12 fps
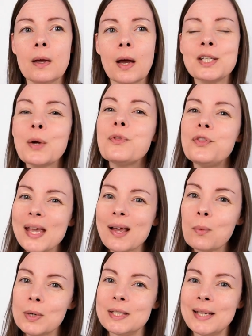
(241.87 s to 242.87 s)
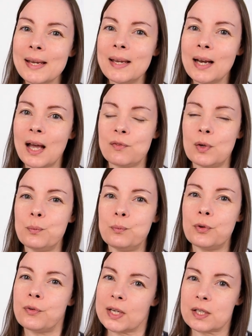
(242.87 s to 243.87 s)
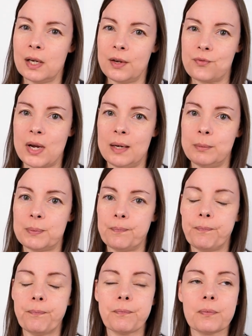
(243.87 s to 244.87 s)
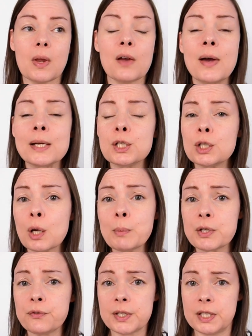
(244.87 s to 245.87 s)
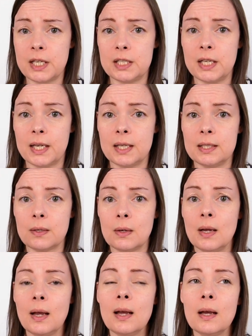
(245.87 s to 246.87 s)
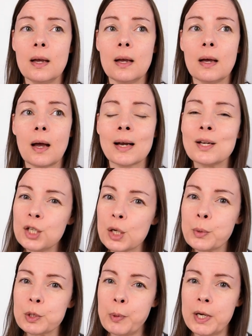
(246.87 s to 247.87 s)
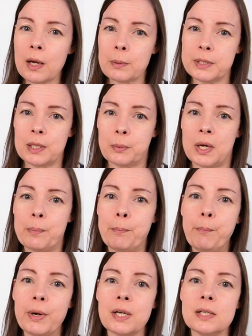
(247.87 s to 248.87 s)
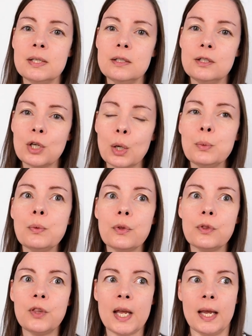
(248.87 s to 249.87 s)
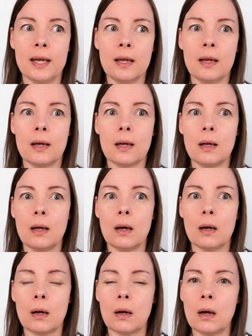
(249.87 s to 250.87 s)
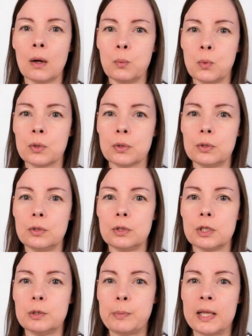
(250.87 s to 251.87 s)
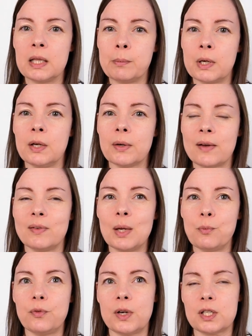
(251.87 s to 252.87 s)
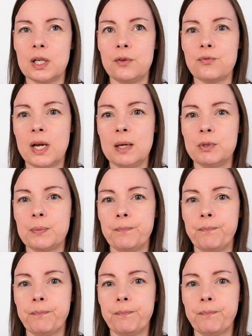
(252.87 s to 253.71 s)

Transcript: don't think I want to take it and have it professionally framed. I've had so much fun stitching it, and I do want to put it up somewhere, but I don't think I want to spend the money on having it professionally framed,